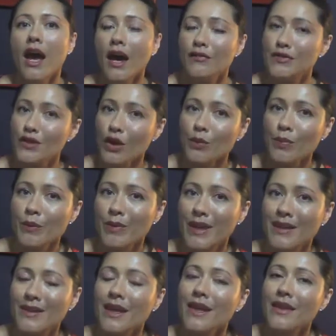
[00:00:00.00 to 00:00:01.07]
of
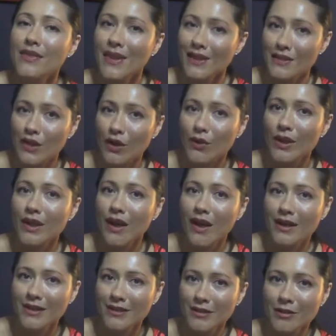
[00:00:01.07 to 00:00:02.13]
dopamine that's going
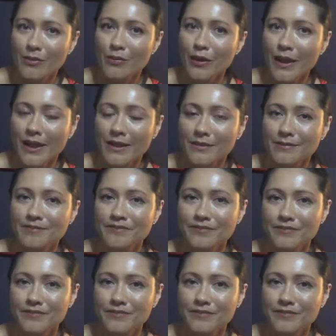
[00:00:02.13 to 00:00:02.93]
on in your brain.